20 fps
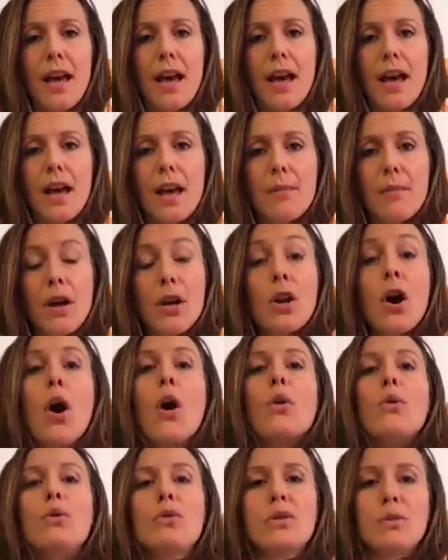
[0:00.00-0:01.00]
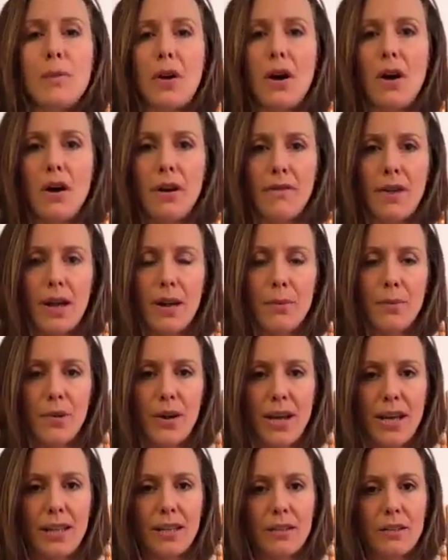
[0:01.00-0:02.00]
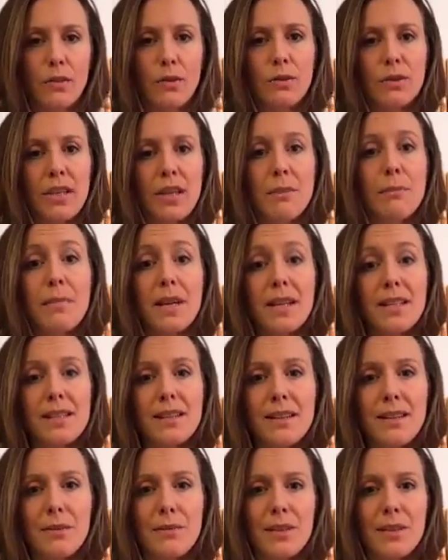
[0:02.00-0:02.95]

an old part of our brain called the amygdala,